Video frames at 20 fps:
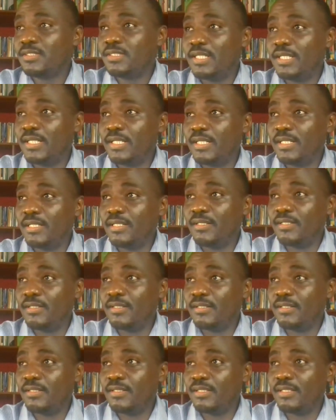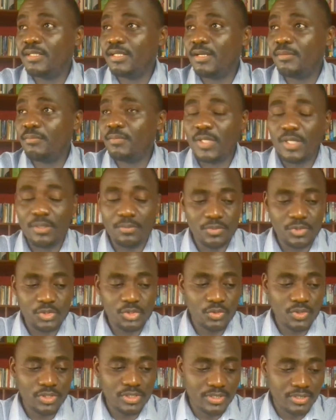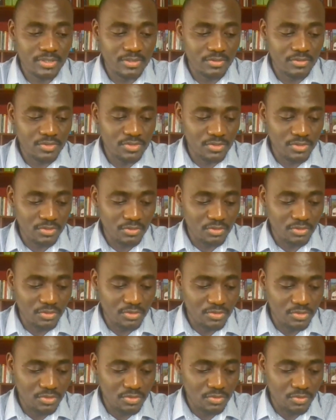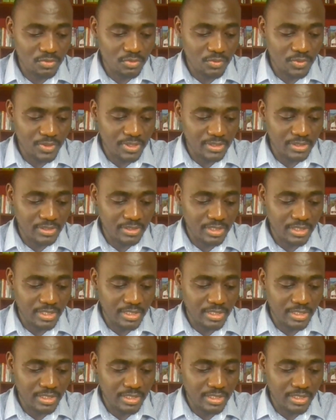I'm sure those who will